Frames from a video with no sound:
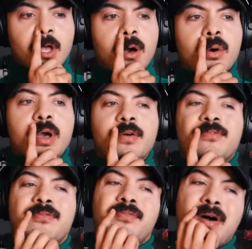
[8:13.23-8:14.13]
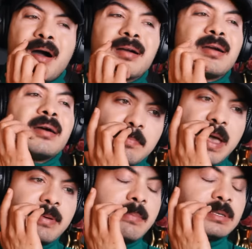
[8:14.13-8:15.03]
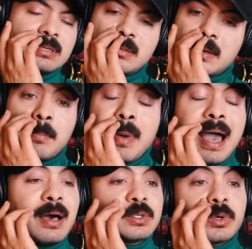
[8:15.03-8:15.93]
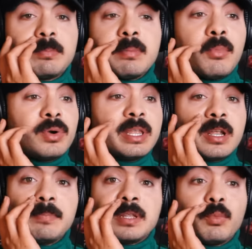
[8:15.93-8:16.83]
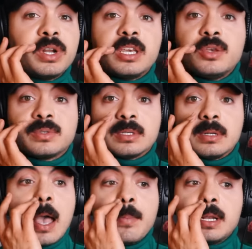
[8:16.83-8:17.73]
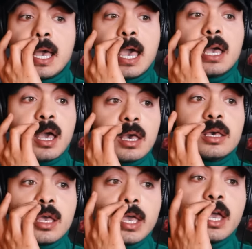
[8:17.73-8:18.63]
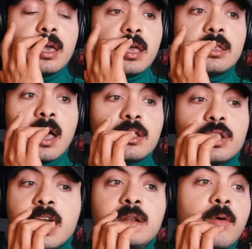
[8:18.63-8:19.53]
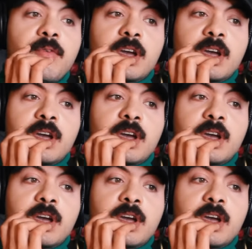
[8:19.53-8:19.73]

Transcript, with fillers: oh, baby, let me tell you something. My house would have been more lit up than Whitney Houston. I mean, I, I it, it, it ain't no